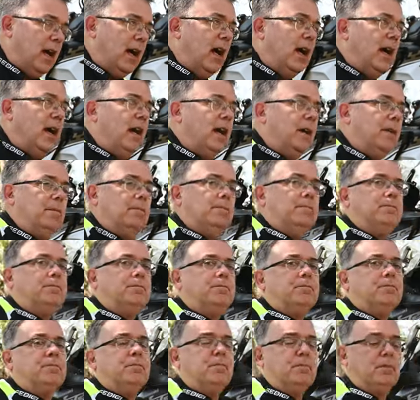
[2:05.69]
Um,
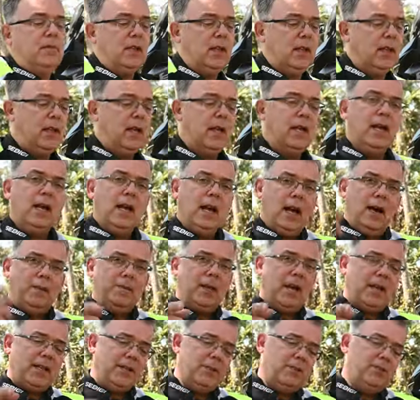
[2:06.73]
I'm
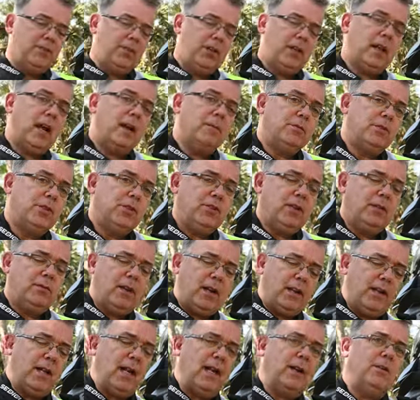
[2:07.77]
not using, I'm shooting
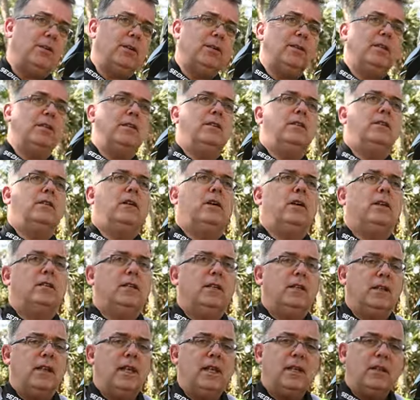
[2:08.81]
right now on the, on
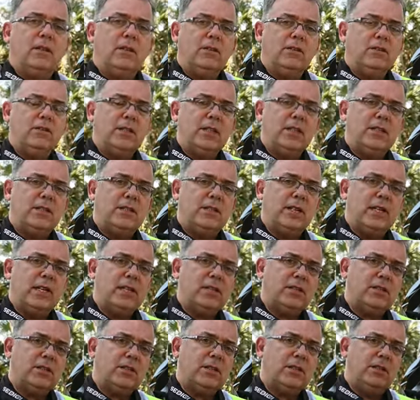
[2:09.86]
the Nikon
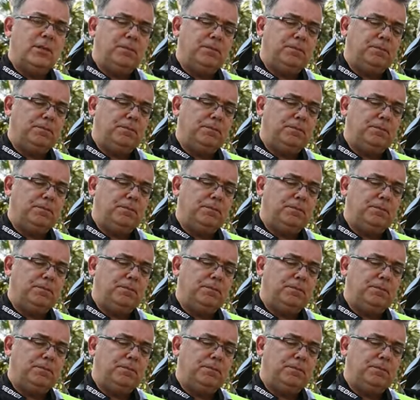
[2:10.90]
Z6